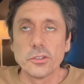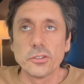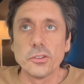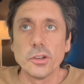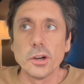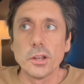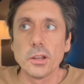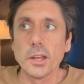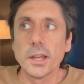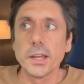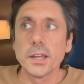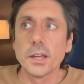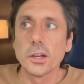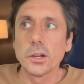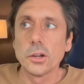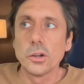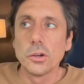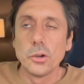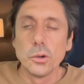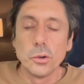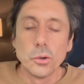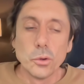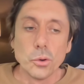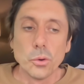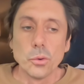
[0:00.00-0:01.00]
It's not like a
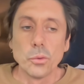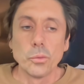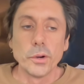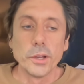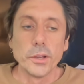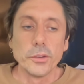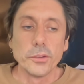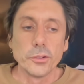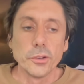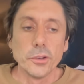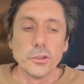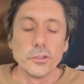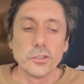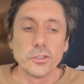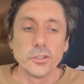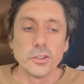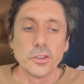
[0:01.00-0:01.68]
Google research.